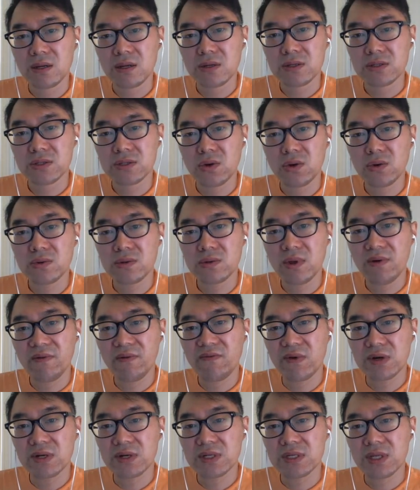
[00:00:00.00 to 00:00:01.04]
So the
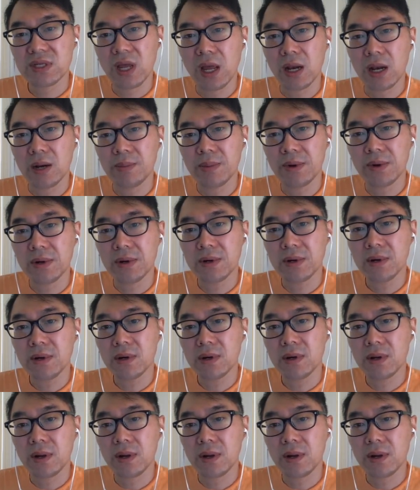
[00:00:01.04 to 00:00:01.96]
first helper